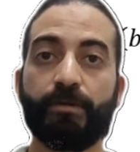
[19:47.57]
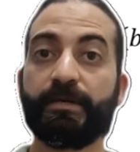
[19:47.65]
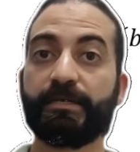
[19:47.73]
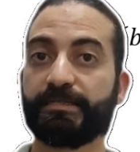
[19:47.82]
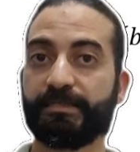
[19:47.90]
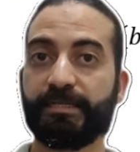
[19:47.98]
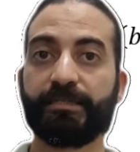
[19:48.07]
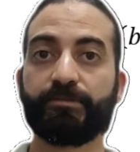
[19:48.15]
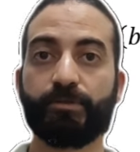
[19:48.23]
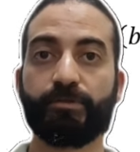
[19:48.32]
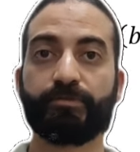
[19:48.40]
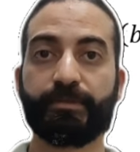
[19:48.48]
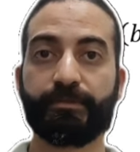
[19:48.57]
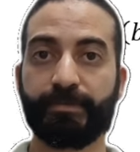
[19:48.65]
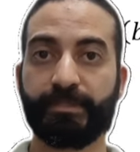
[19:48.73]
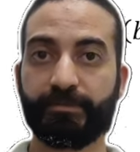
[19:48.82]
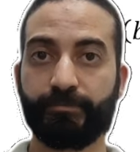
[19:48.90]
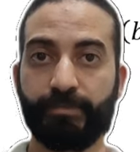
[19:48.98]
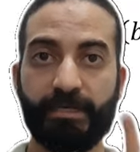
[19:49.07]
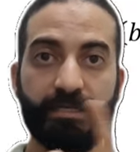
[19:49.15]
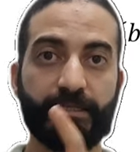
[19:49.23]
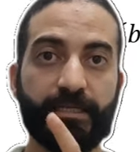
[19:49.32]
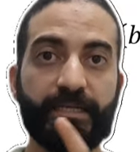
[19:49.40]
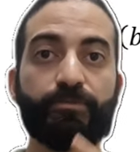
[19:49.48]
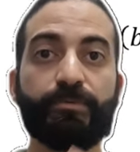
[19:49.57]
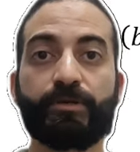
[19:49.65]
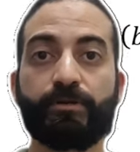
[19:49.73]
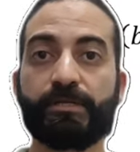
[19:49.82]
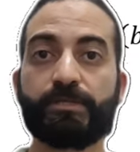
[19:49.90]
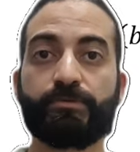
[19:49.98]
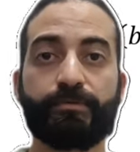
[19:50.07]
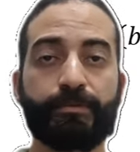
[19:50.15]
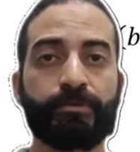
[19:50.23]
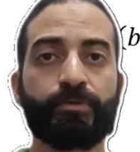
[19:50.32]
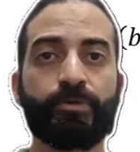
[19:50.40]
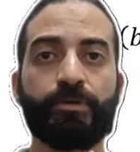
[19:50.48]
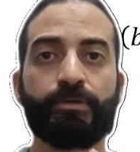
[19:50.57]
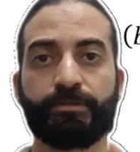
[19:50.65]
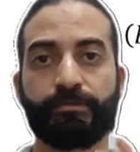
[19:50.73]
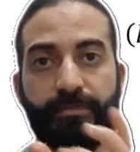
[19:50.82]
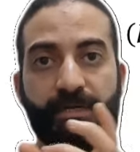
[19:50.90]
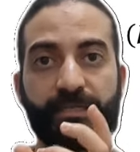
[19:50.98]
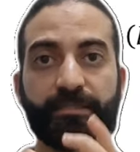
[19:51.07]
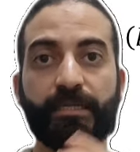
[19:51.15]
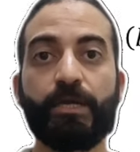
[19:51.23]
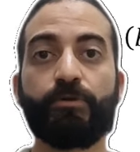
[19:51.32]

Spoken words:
We must take a step back, and because we got back,